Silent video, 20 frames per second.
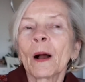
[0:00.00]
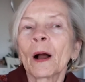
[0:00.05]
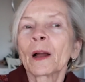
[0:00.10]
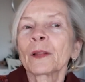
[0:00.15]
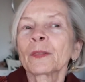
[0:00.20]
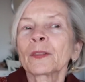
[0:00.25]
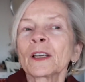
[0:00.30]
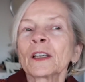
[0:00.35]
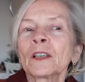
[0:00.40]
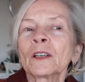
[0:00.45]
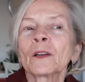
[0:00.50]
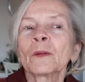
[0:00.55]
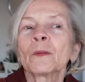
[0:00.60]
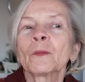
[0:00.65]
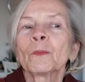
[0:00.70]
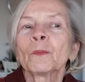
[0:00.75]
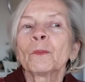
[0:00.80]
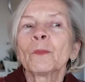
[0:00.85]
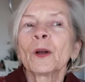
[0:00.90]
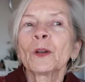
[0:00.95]
I think
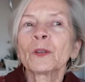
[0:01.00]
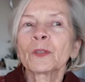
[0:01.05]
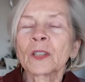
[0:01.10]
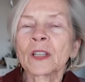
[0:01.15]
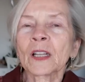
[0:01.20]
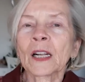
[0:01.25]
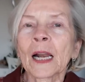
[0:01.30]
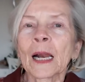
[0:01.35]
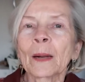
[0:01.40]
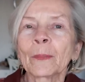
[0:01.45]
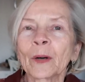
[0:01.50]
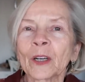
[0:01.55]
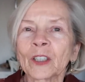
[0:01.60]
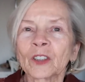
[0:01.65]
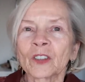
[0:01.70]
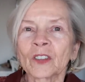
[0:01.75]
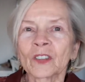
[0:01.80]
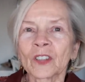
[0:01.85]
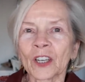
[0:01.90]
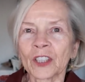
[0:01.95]
most of the
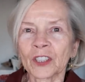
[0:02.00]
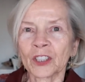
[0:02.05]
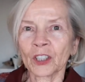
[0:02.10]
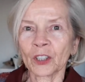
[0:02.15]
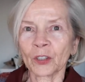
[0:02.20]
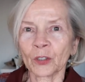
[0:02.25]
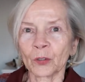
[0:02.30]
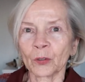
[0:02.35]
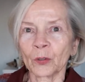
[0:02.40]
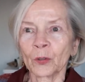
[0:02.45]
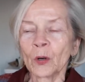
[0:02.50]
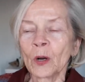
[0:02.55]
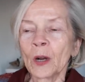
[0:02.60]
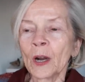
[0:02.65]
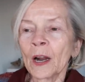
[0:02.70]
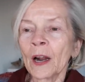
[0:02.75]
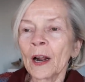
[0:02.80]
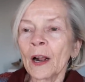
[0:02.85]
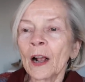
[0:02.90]
collaborations I do